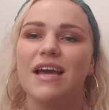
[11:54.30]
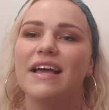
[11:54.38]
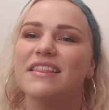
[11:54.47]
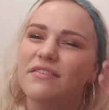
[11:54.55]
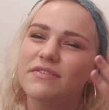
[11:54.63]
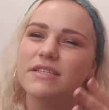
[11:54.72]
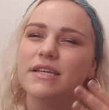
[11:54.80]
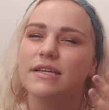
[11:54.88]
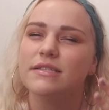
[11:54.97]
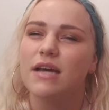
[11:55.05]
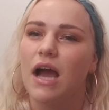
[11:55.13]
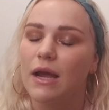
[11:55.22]
love to take
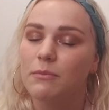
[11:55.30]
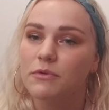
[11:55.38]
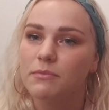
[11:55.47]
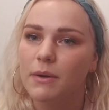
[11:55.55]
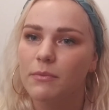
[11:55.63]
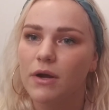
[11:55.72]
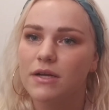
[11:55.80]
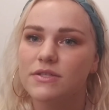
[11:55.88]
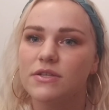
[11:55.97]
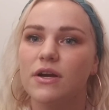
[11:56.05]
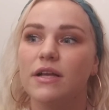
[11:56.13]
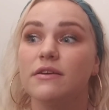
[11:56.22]
time with my
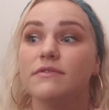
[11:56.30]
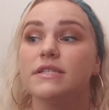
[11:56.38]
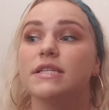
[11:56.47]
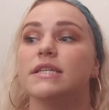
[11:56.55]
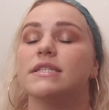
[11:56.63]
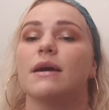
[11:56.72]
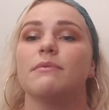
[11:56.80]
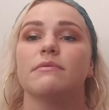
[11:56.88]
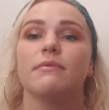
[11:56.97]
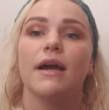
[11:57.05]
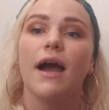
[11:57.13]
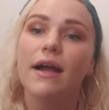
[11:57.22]
bronzer. I love to take time with
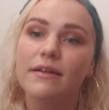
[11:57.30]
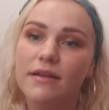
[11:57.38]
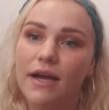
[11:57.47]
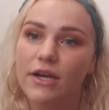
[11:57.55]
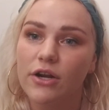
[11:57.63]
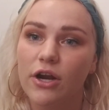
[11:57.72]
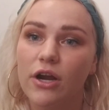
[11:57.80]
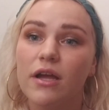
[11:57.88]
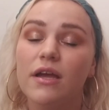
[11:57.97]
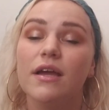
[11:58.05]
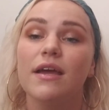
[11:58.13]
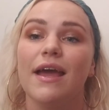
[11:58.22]
my eyeliner,
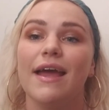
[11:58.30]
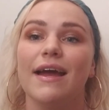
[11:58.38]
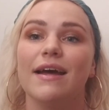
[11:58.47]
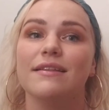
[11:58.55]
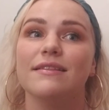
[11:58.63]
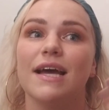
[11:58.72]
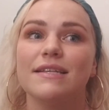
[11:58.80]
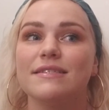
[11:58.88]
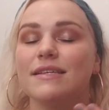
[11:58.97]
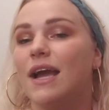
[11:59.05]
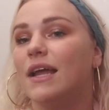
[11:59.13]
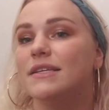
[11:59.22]
and that's
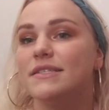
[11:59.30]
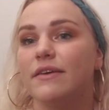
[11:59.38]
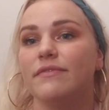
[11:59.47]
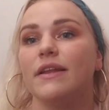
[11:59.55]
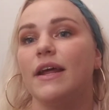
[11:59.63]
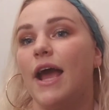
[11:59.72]
the kind of stuff that I